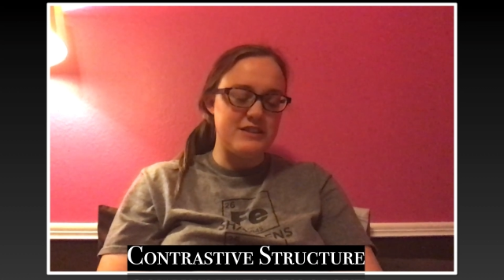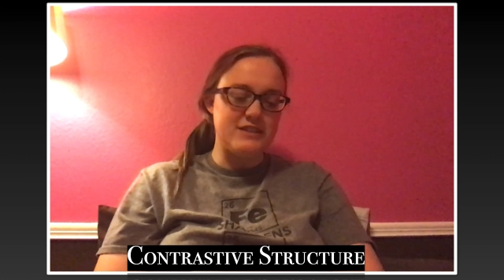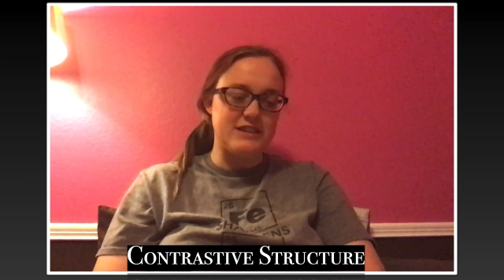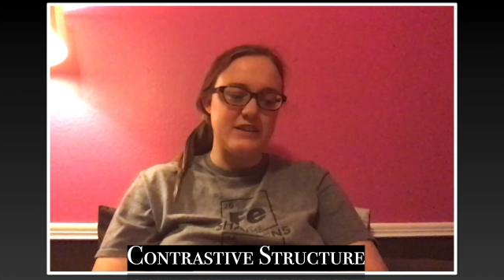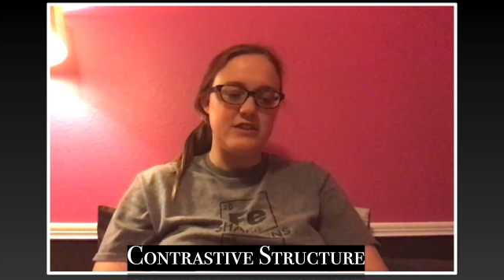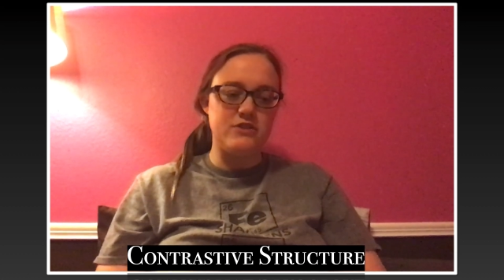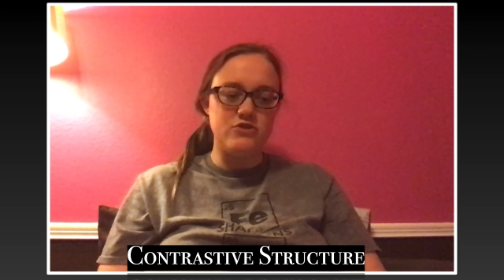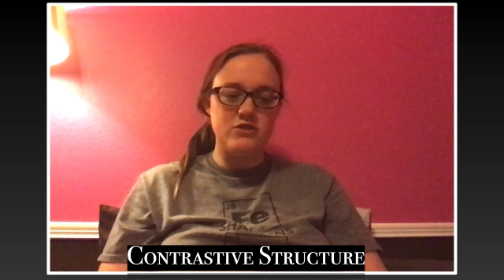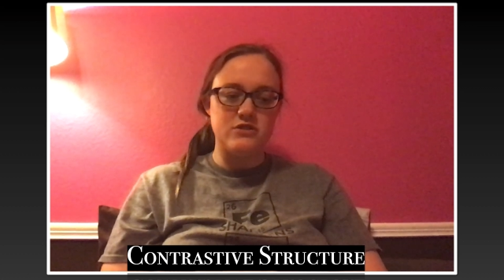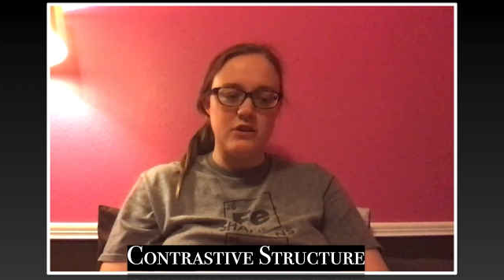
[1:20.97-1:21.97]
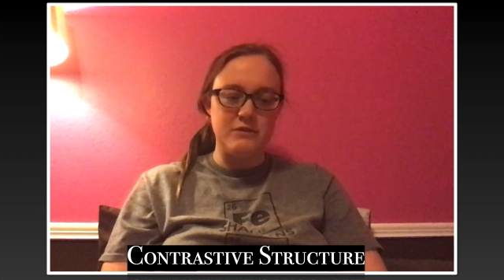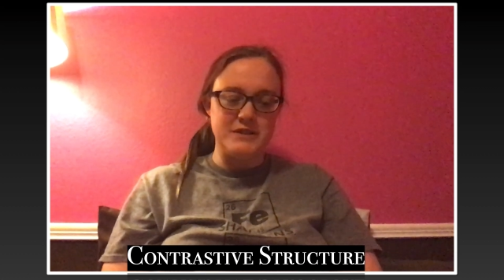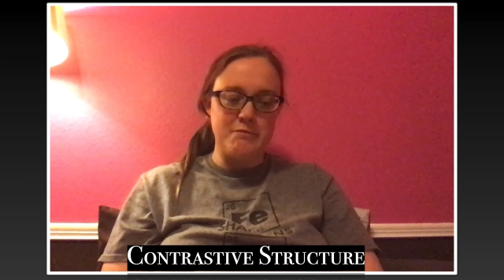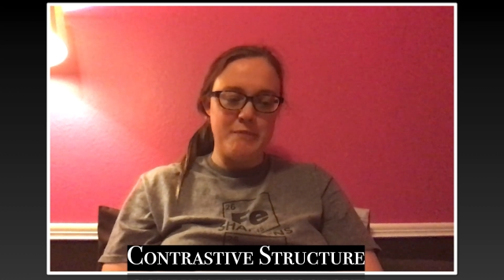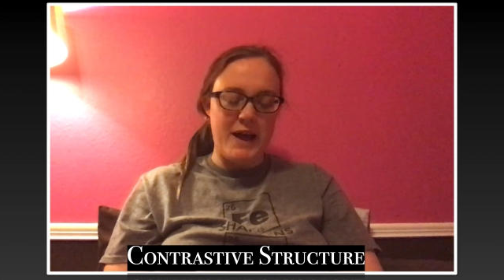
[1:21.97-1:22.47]
slide that you just saw was
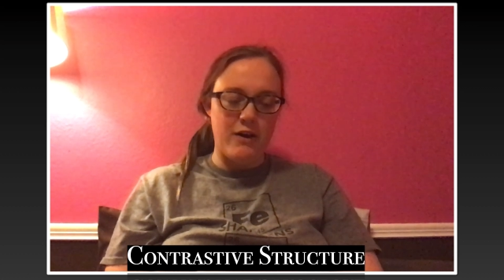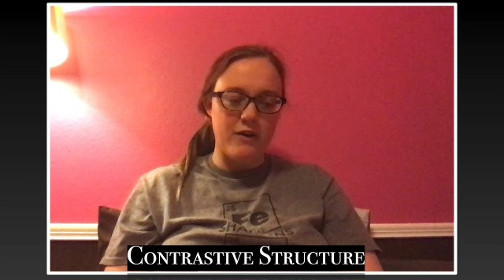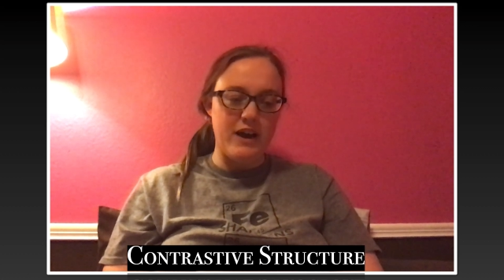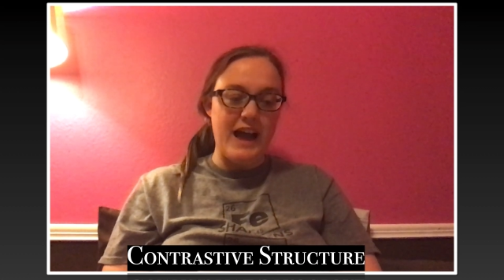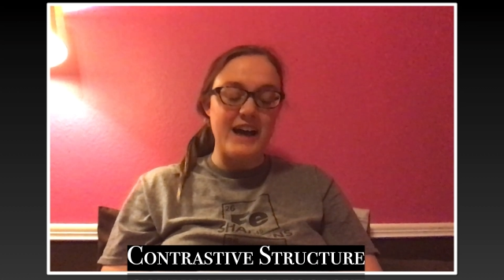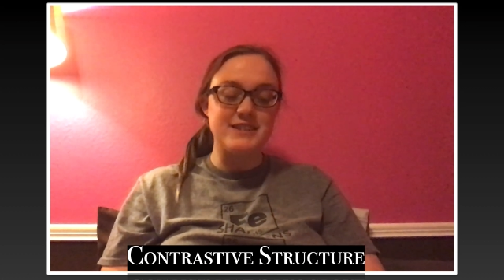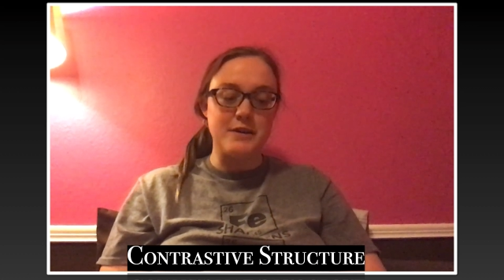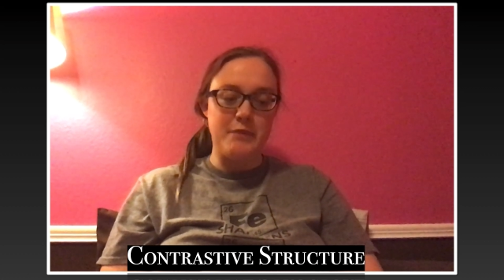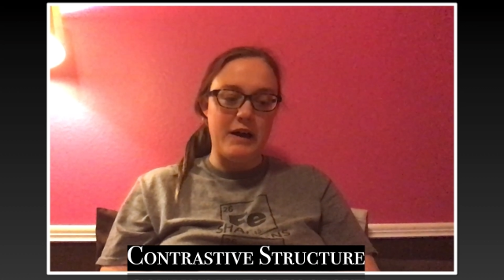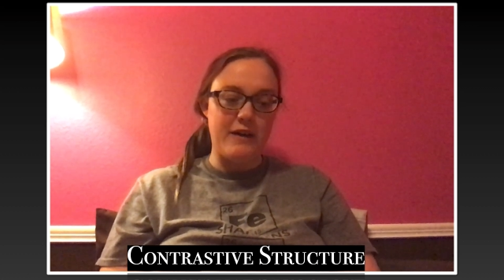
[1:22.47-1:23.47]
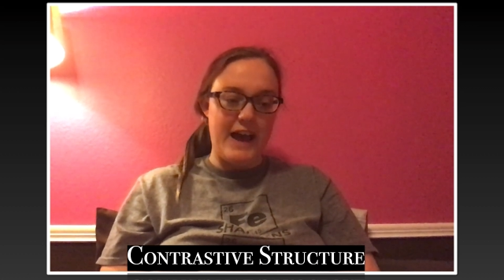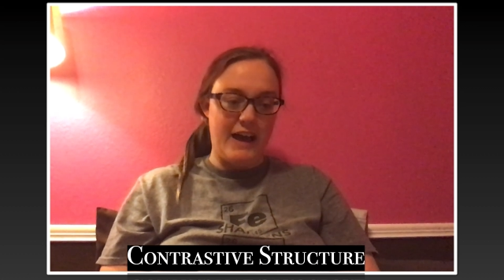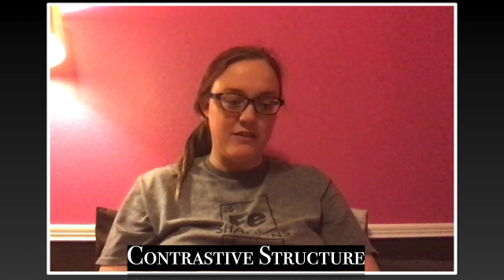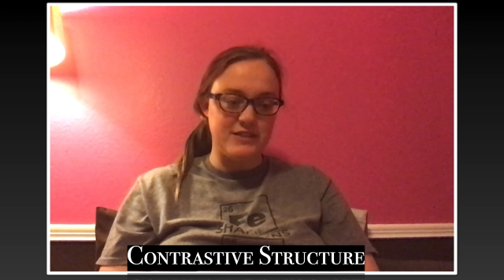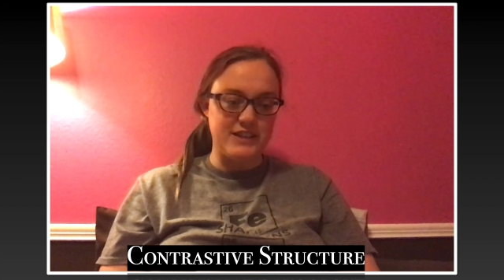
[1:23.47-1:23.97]
about ask about
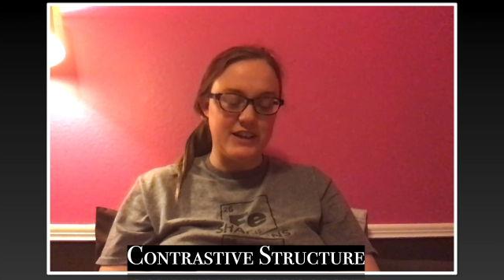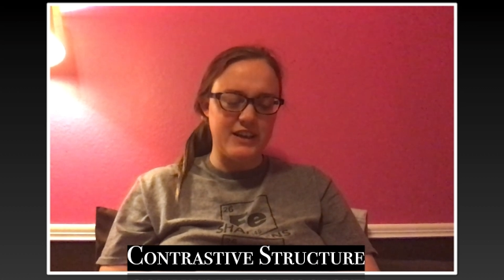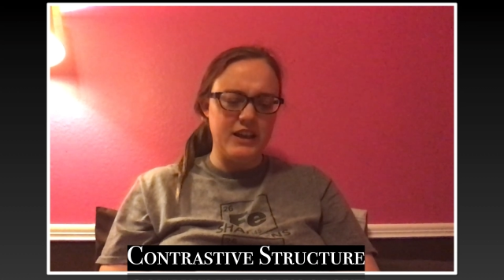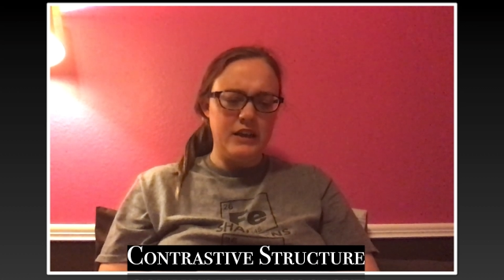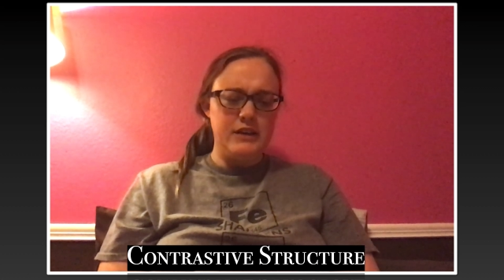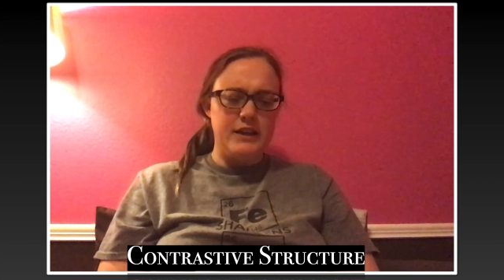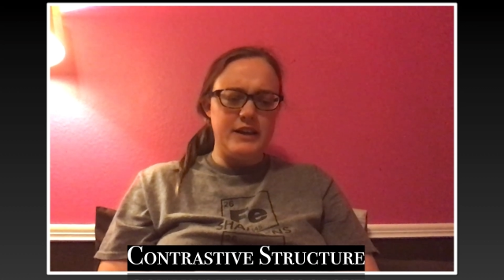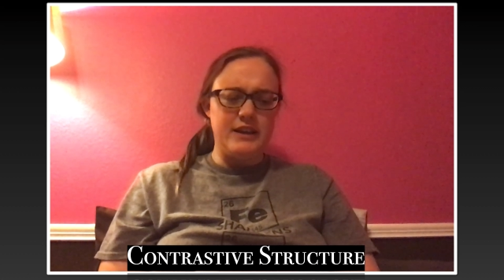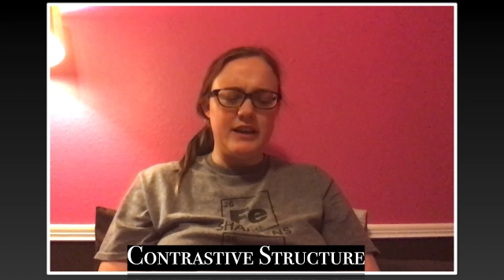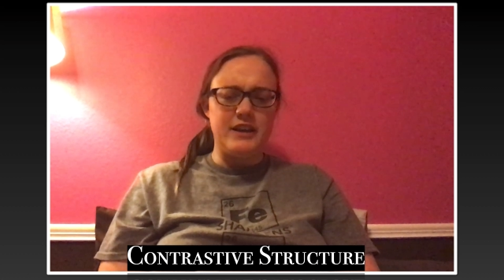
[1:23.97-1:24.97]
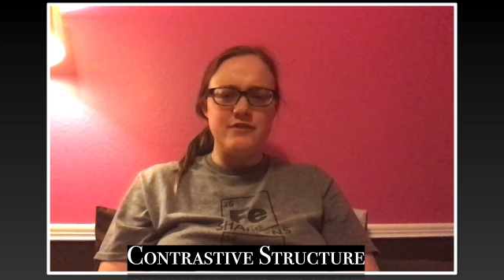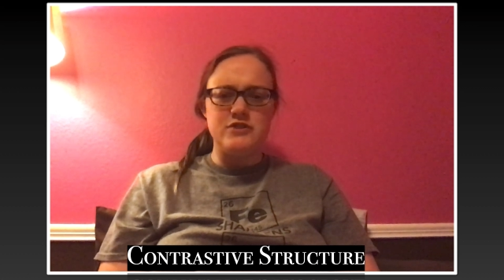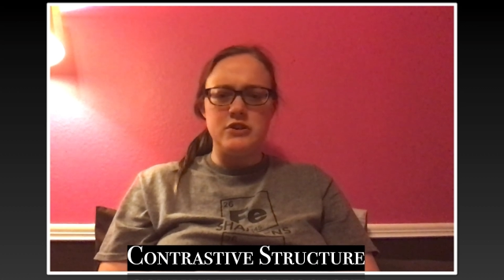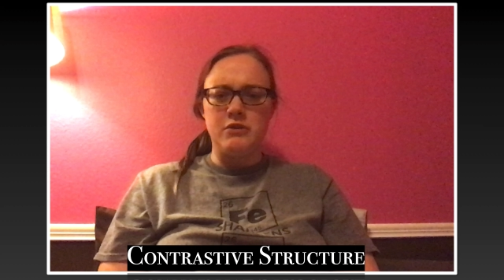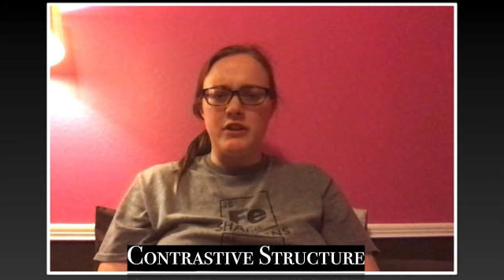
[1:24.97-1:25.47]
housing, and it gives
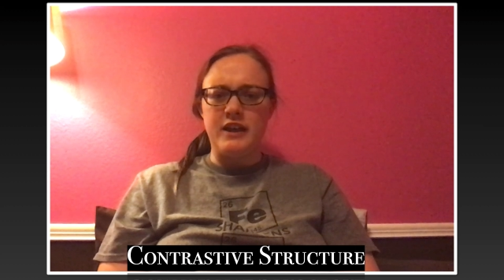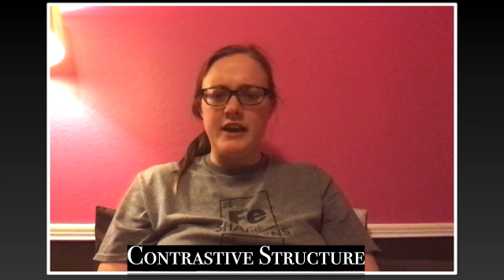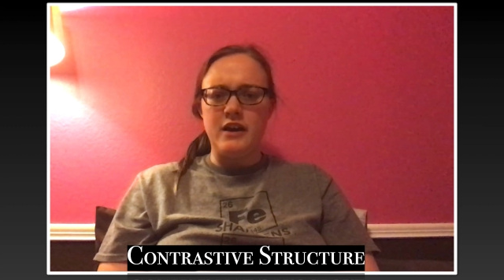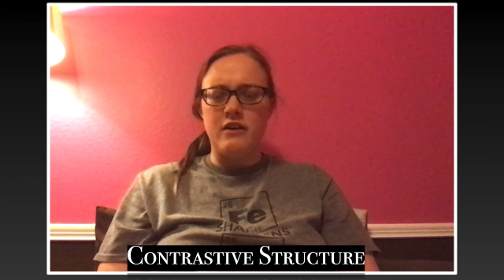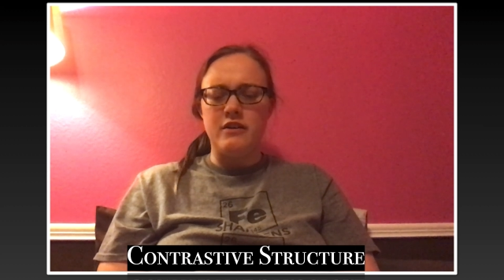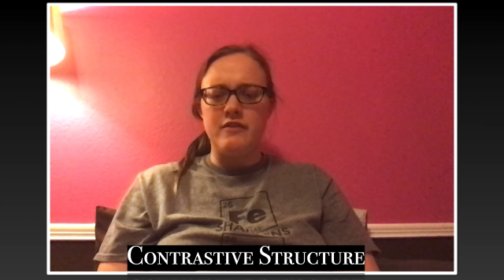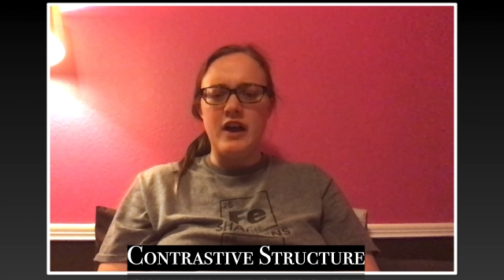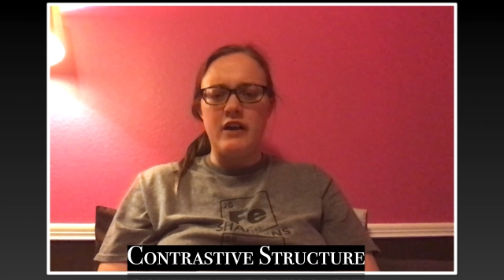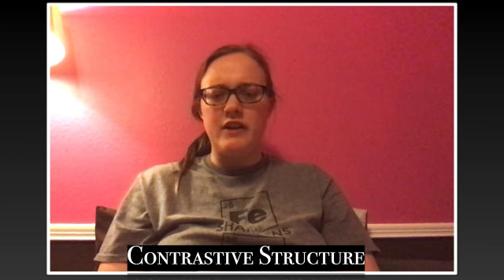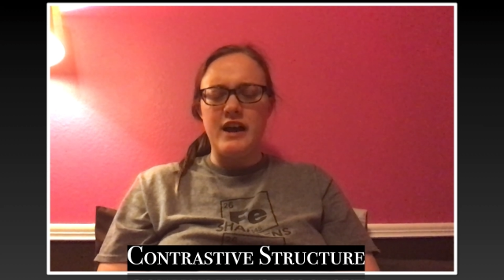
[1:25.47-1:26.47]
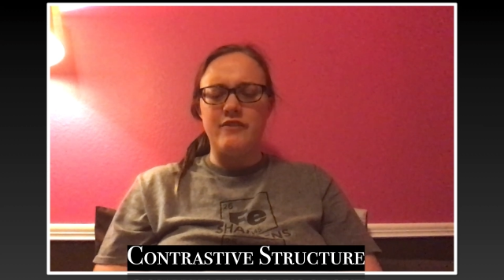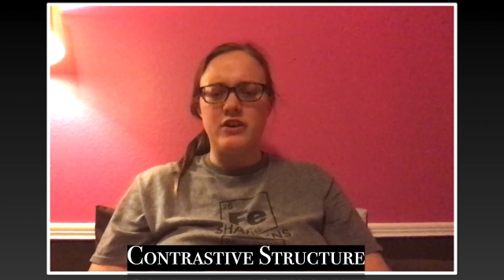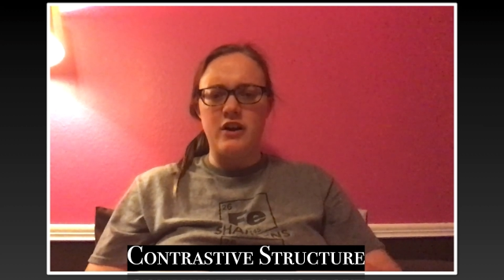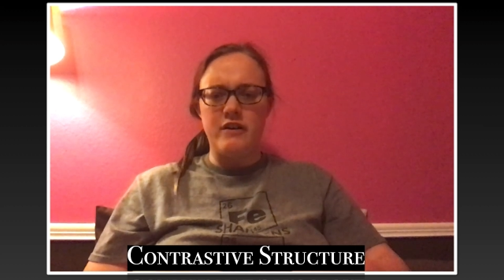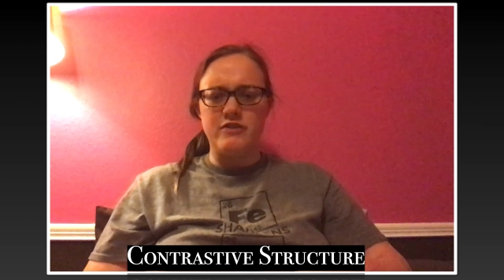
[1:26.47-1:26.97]
you a layout of how to have a
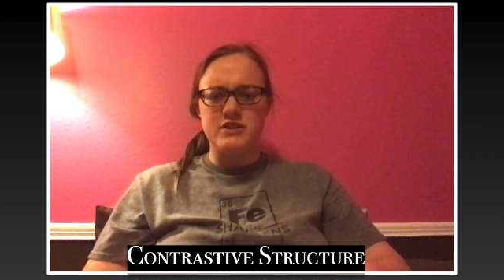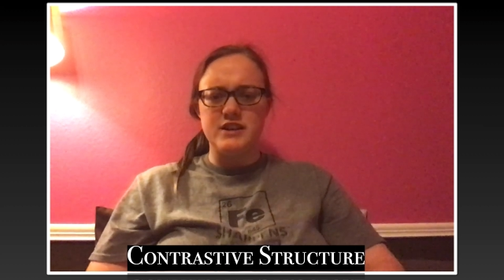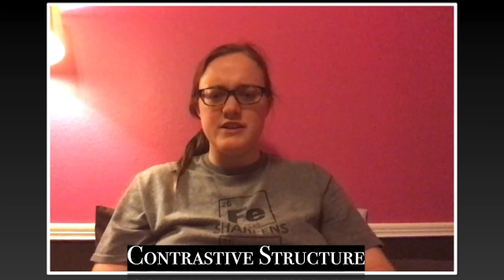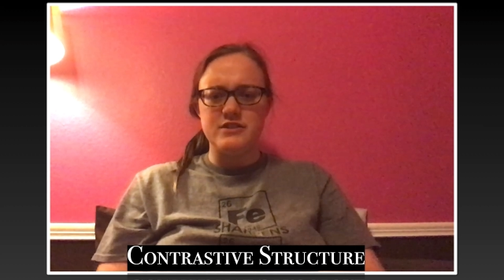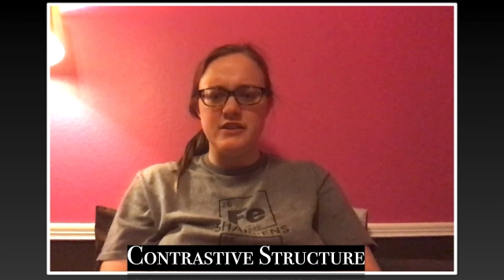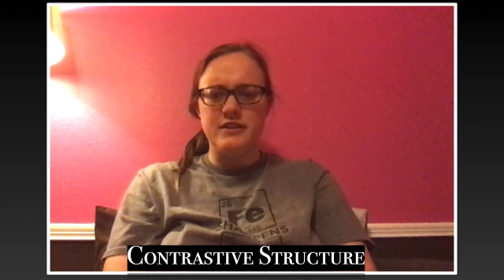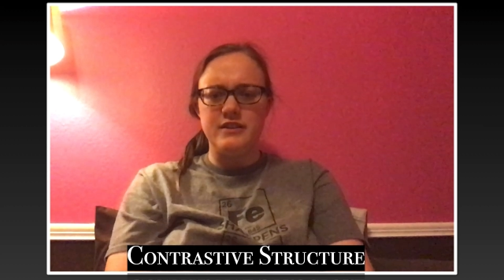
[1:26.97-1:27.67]
conversation